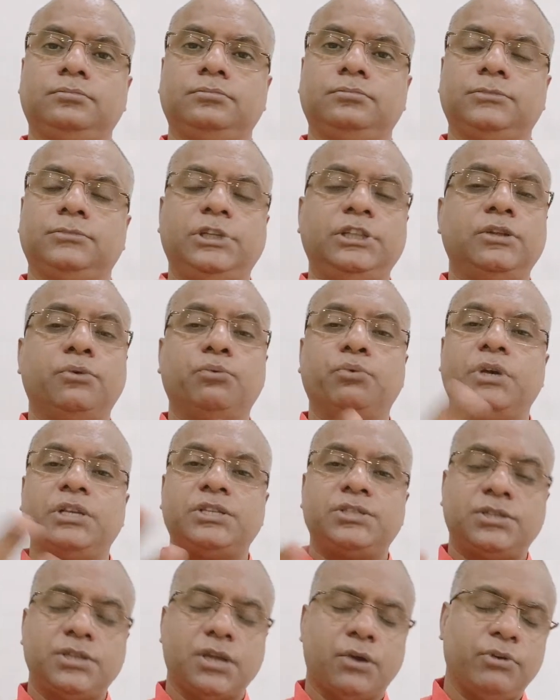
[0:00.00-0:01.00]
In the
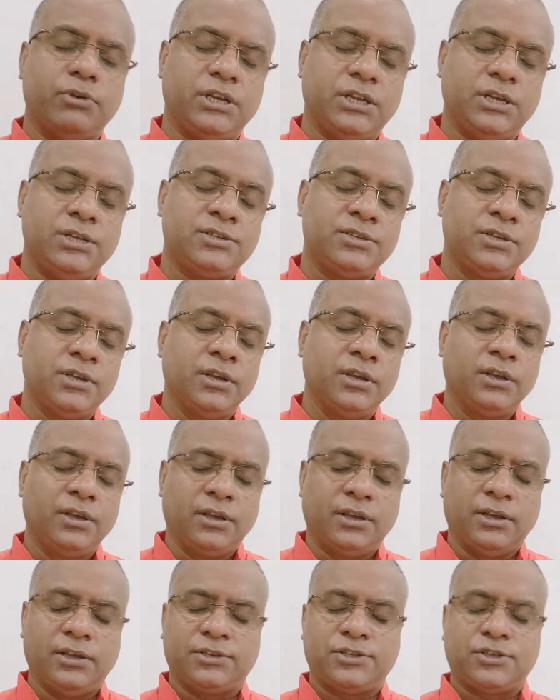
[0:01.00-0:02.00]
West nowadays,
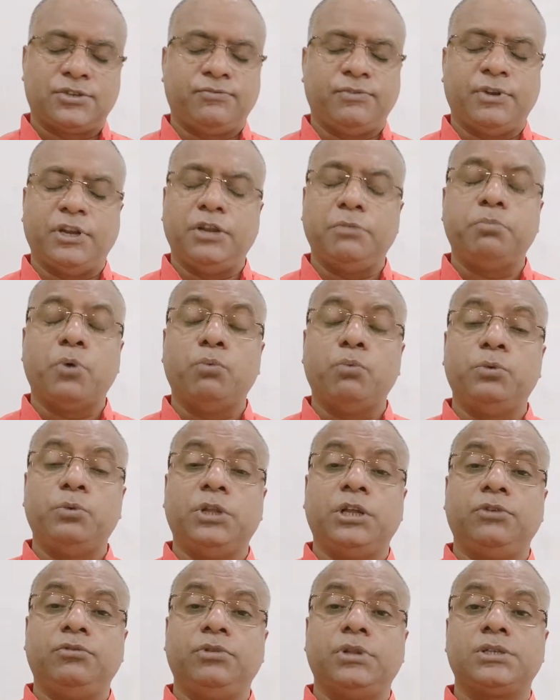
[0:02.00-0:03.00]
it's very
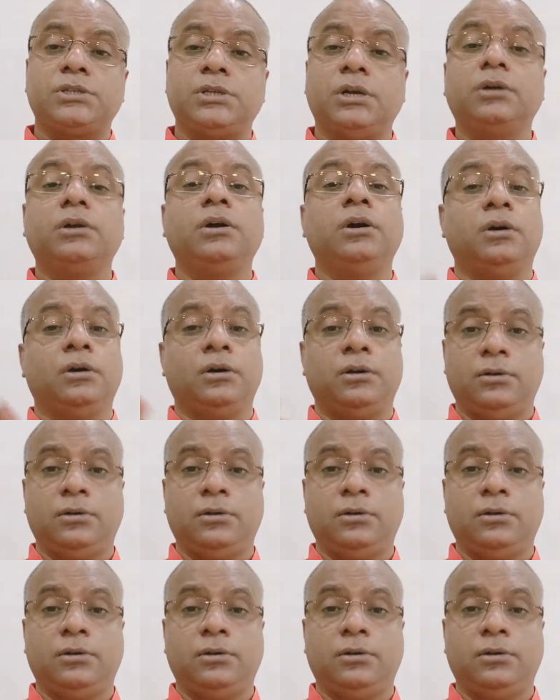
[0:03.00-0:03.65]
popular, Sangha.